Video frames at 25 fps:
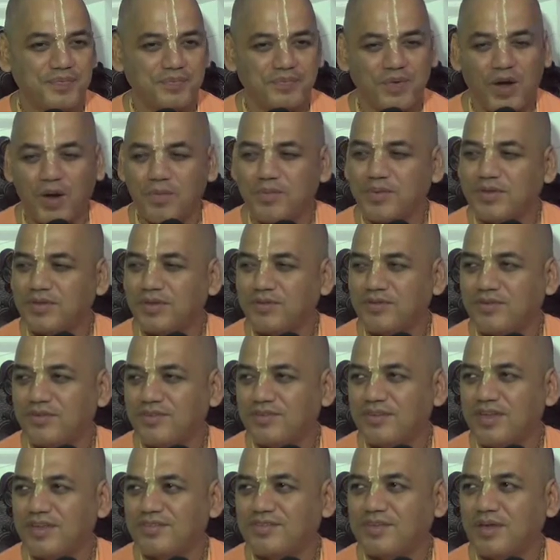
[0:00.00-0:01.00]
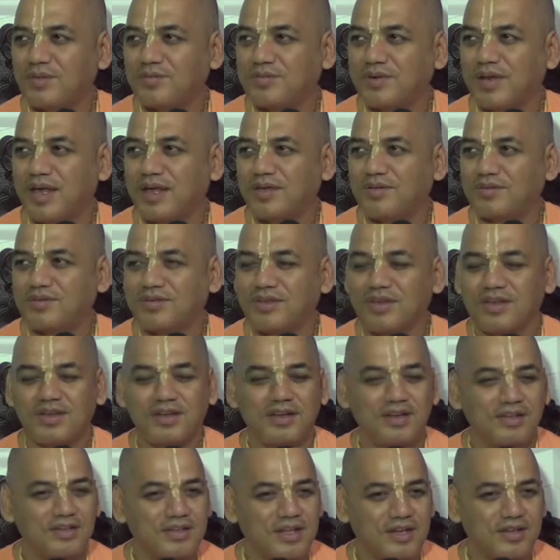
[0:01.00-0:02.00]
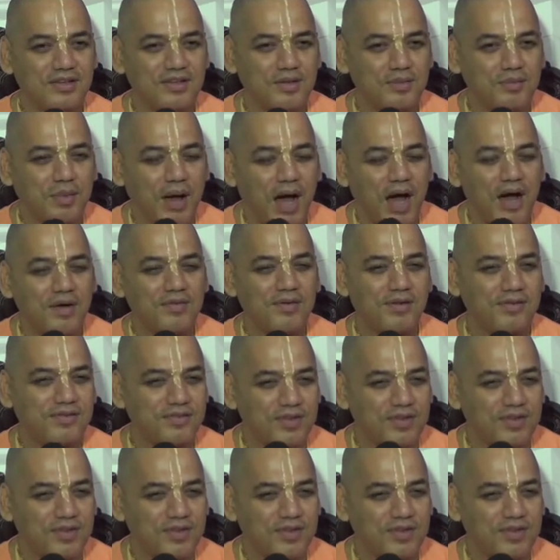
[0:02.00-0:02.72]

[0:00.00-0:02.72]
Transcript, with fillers: Prabhupada used to say sometimes, there is a bhava,